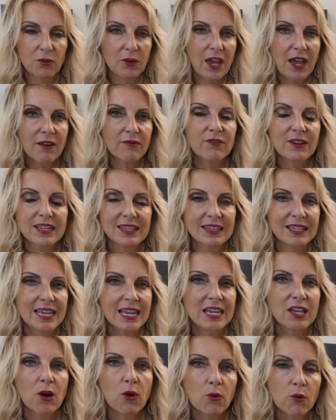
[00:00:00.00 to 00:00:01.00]

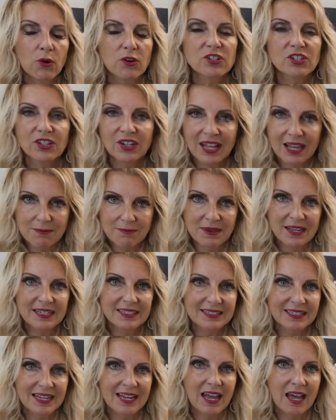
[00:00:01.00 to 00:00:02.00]
everything, or should I
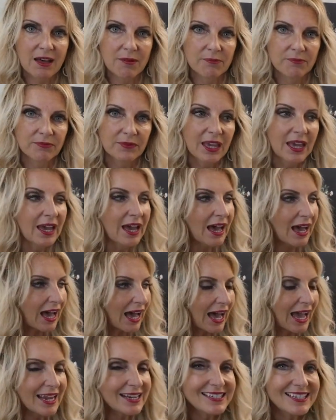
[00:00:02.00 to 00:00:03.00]
mix it up?
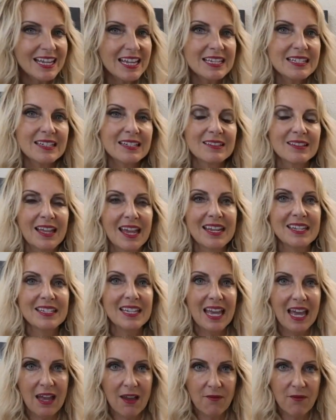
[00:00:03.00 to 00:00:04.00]
I tend to like
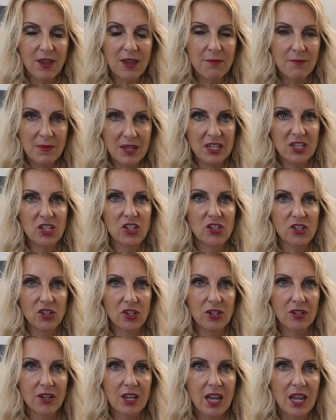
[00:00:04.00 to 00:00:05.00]
to have a
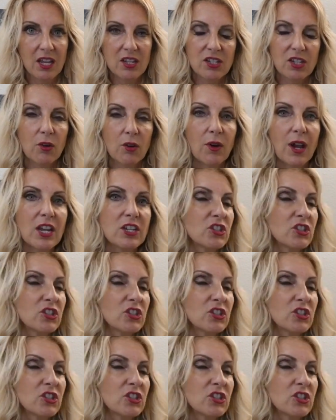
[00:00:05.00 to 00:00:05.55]
mixture. So I